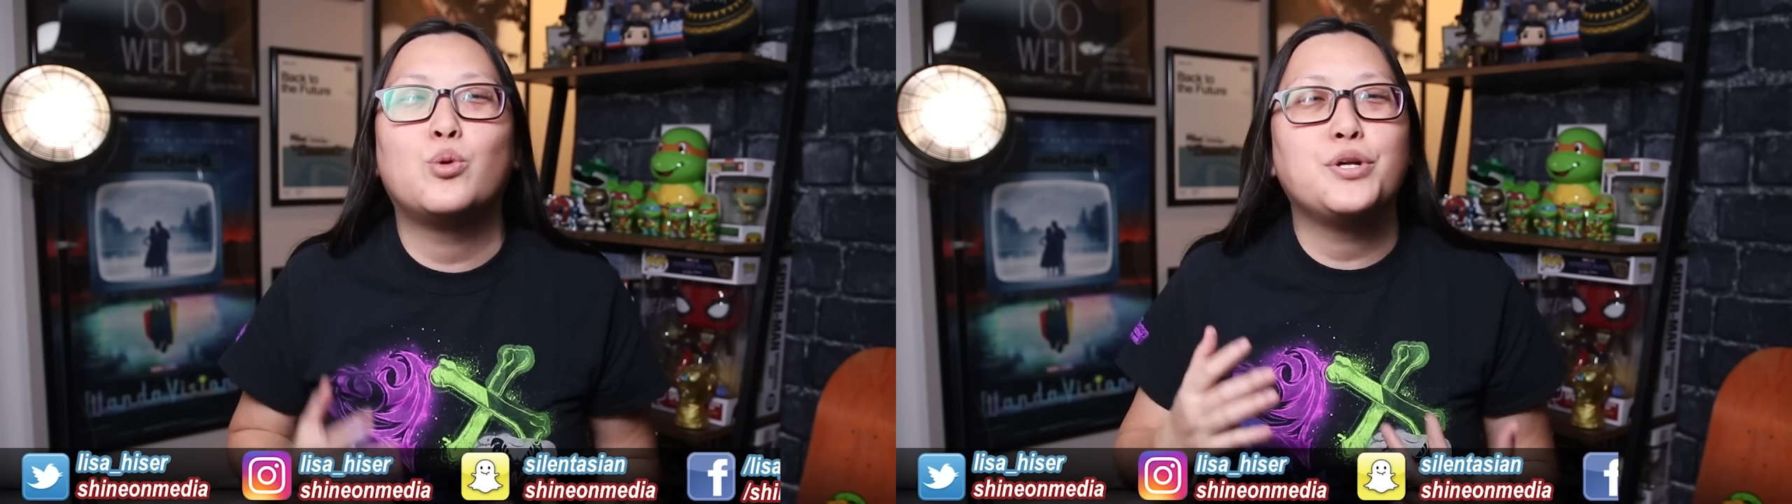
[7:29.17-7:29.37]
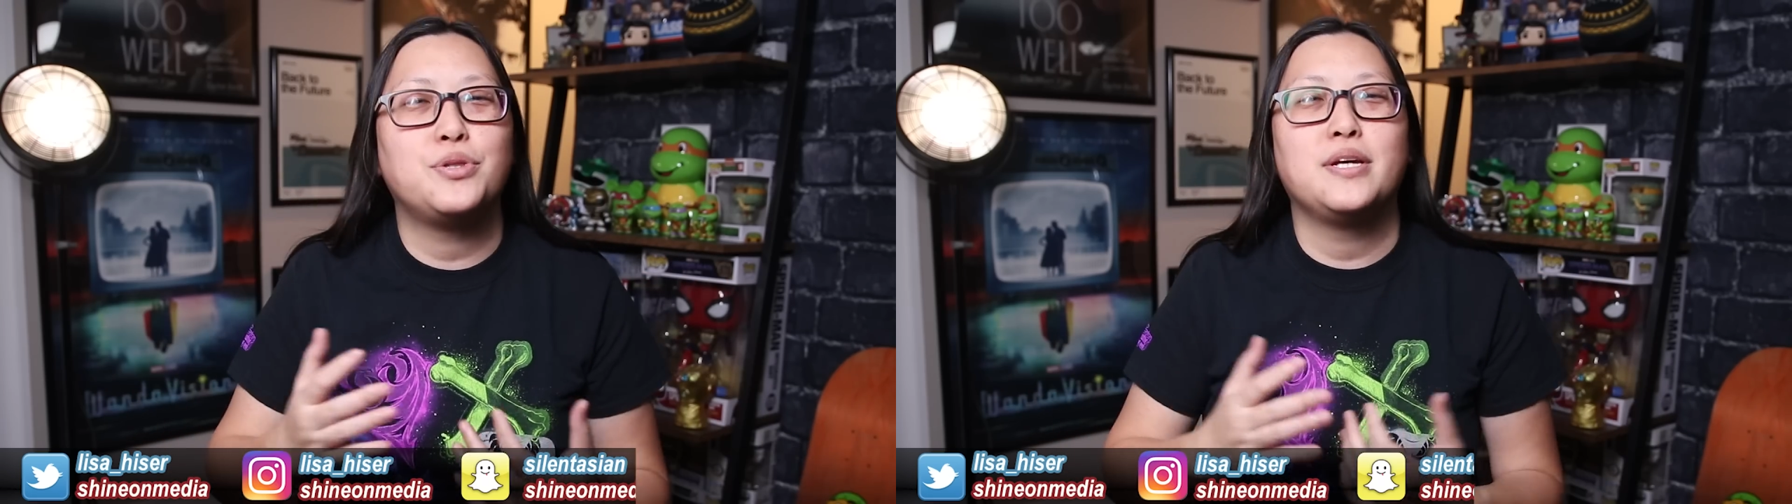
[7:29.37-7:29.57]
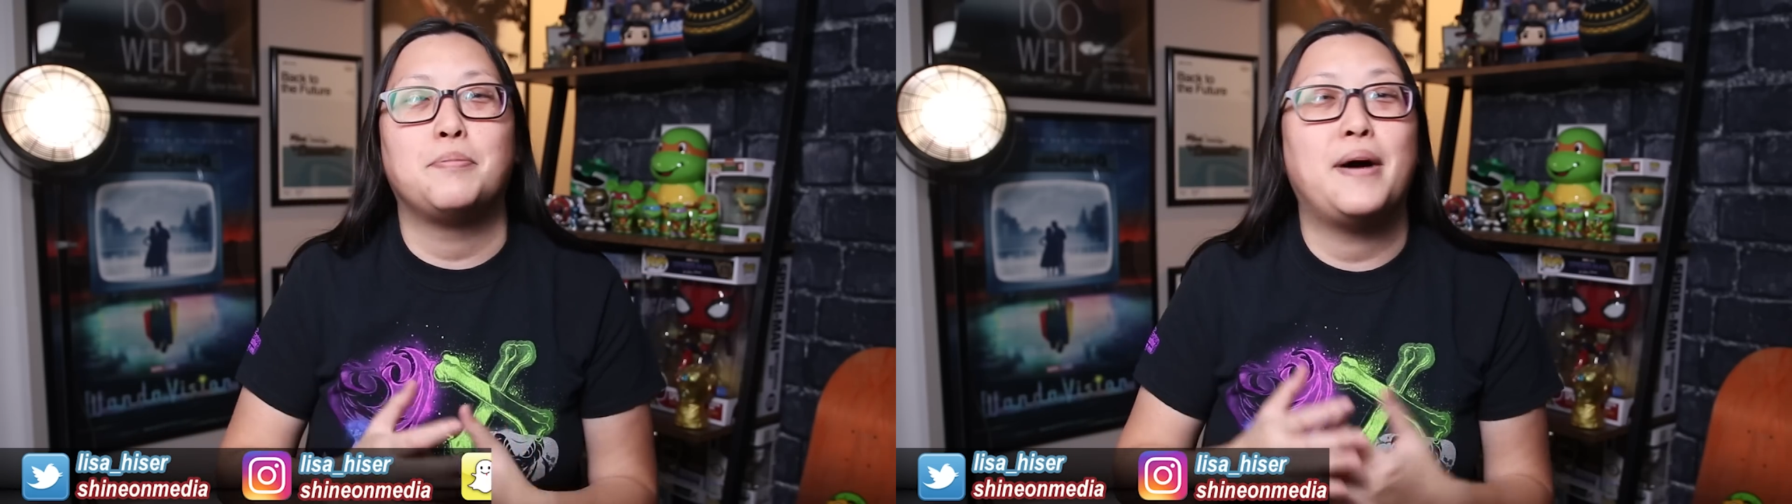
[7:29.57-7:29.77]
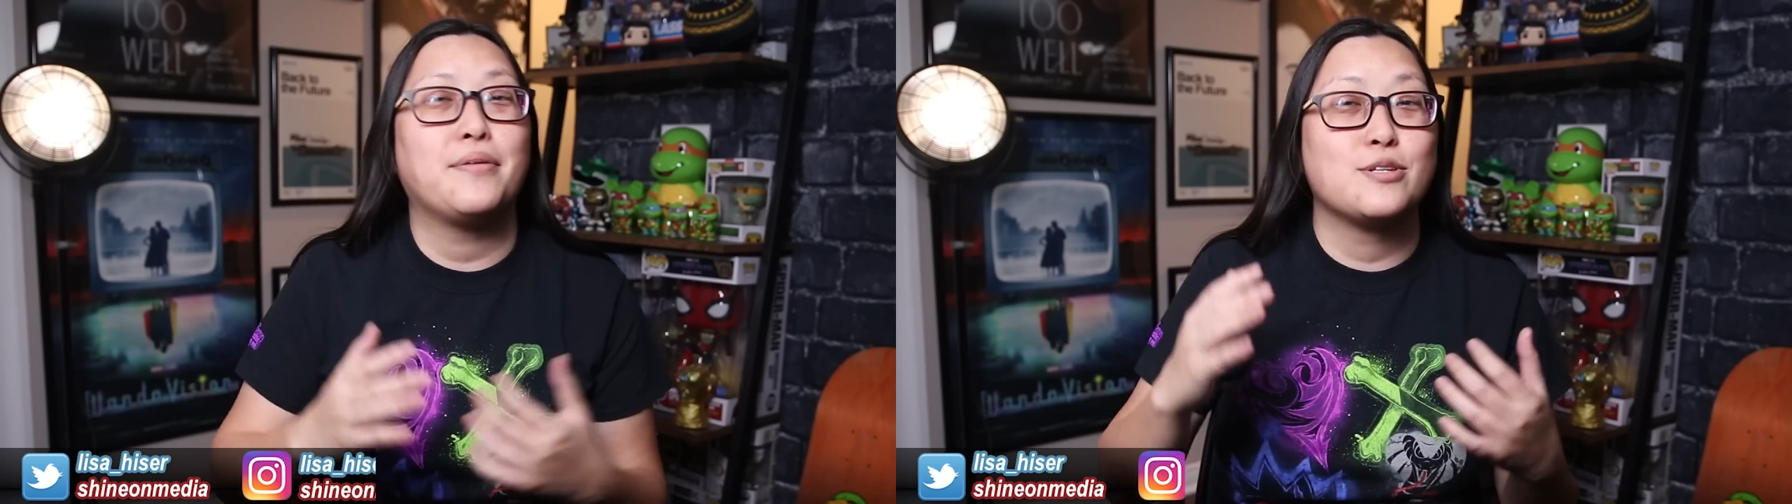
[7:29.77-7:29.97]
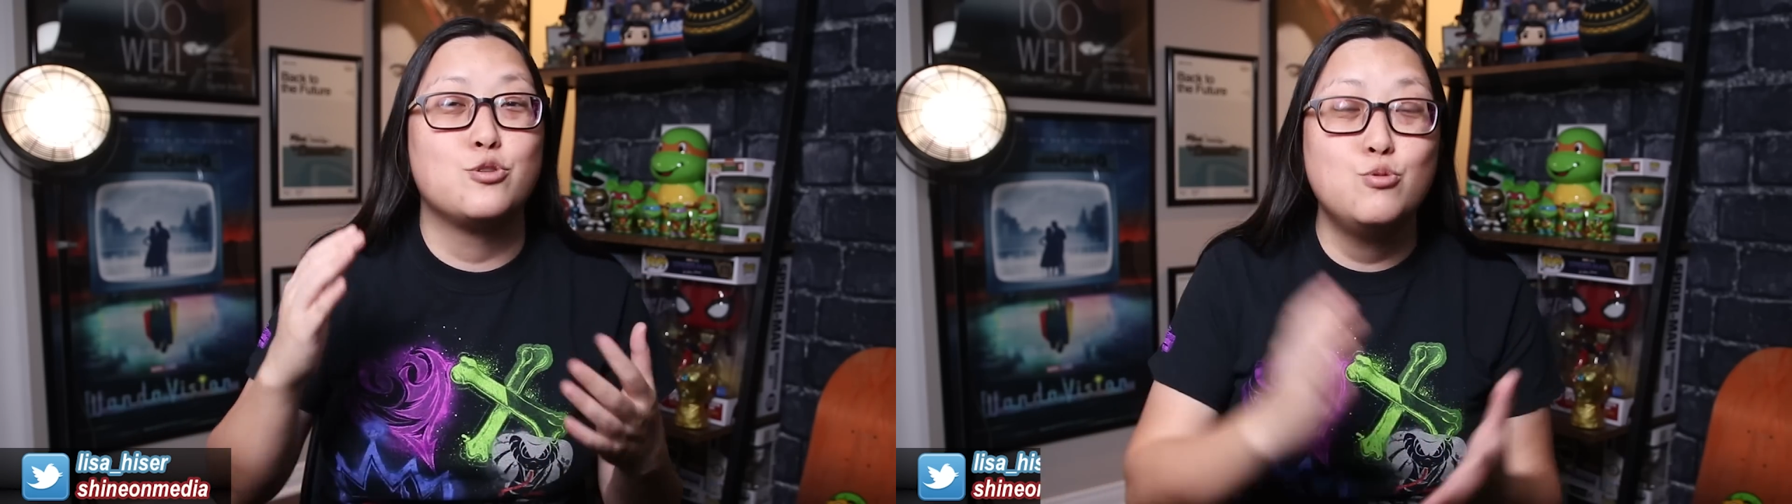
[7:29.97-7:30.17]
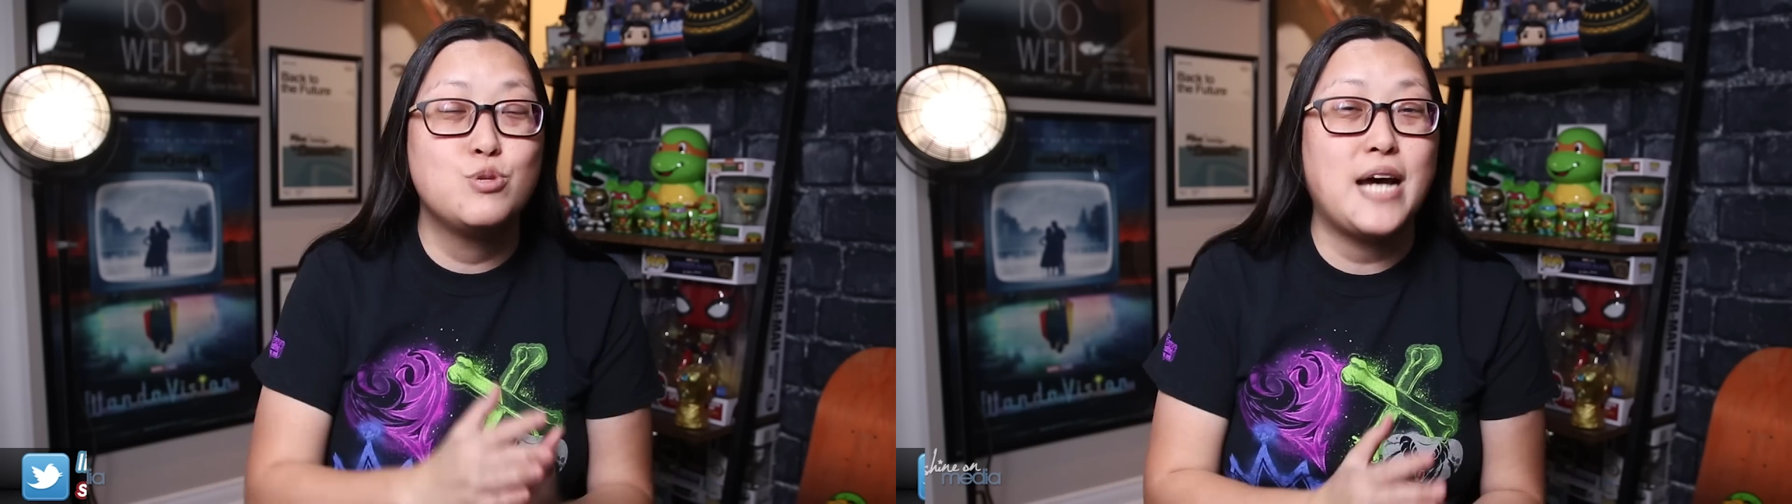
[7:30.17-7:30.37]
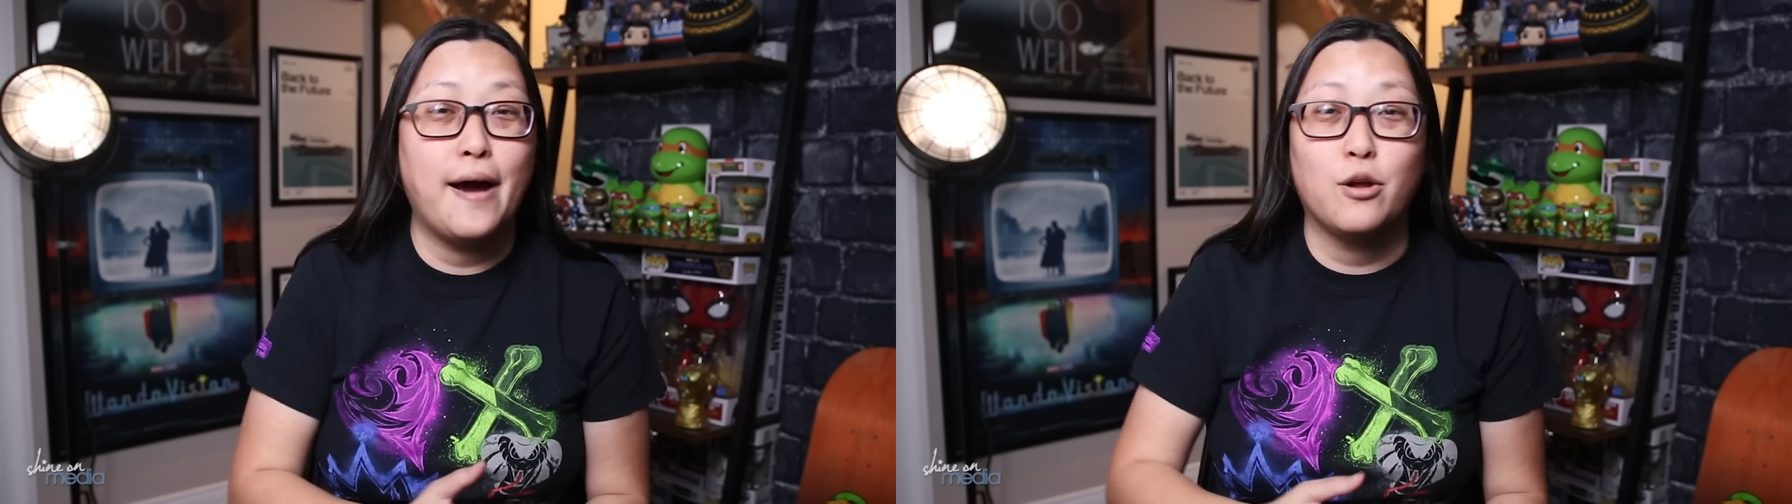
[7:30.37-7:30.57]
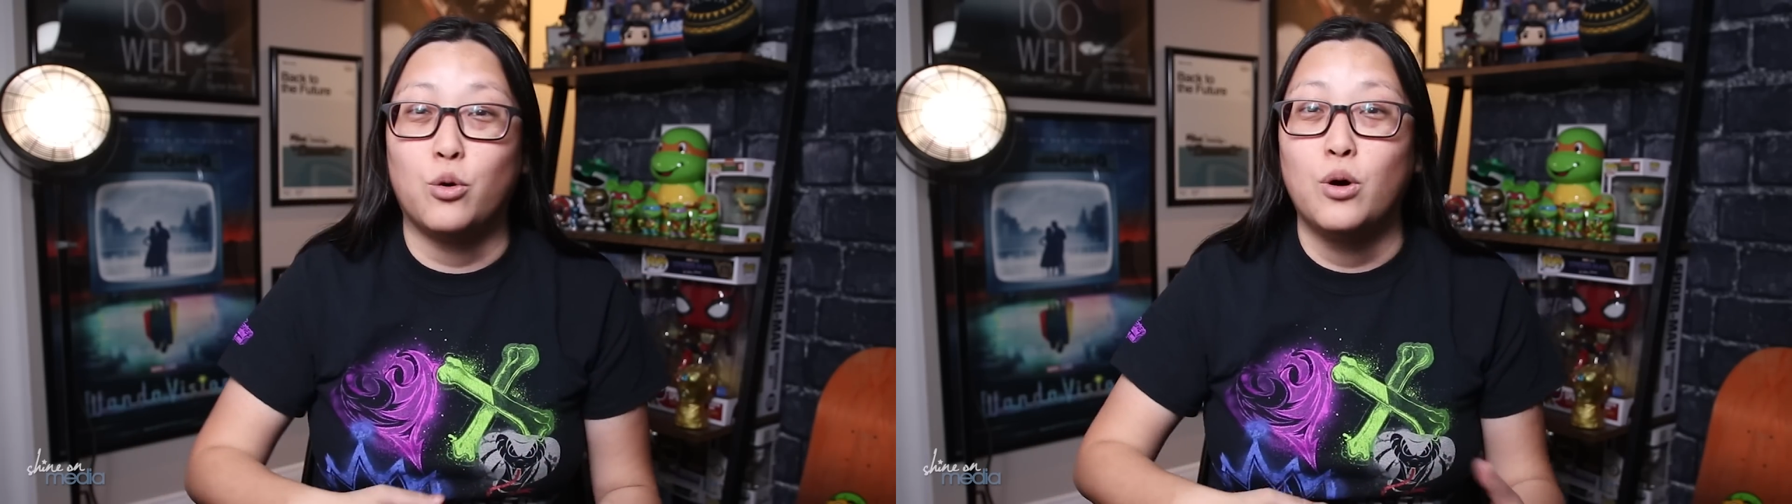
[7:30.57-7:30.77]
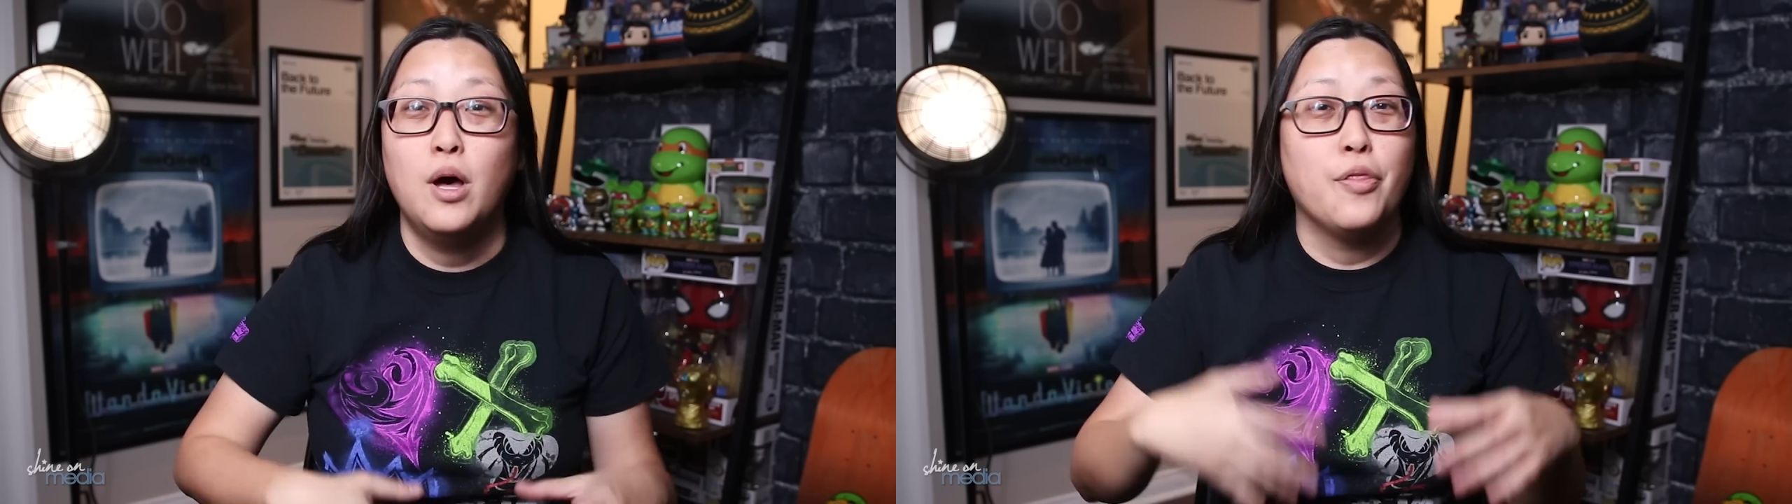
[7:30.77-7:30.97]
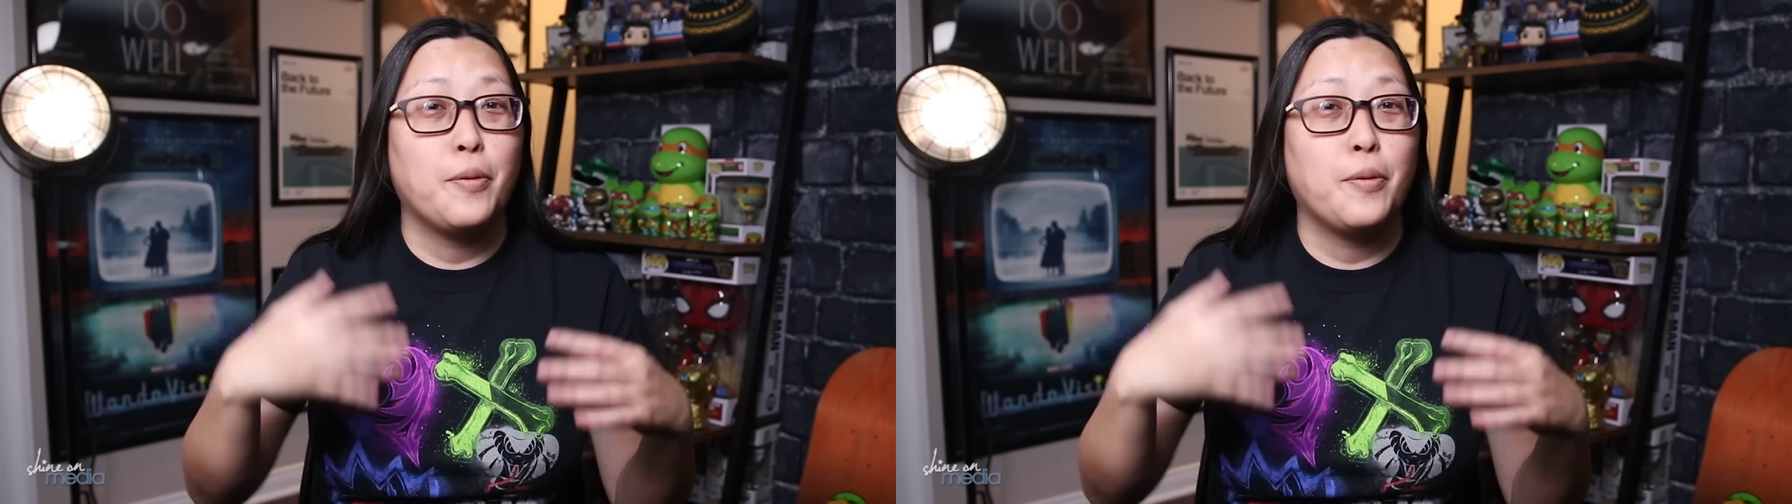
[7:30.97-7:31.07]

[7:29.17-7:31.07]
What do you think about this new title,